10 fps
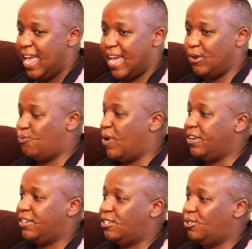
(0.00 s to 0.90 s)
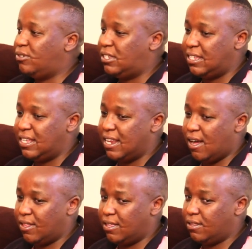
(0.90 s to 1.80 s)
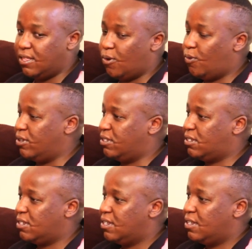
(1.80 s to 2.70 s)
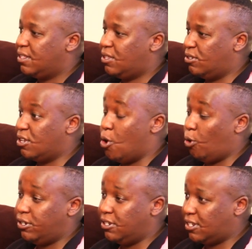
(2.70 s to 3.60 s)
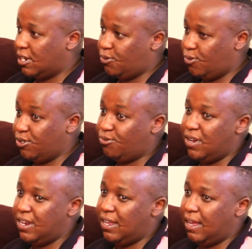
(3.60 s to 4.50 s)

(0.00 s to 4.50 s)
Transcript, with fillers: And when did you see now that there was an audience that was really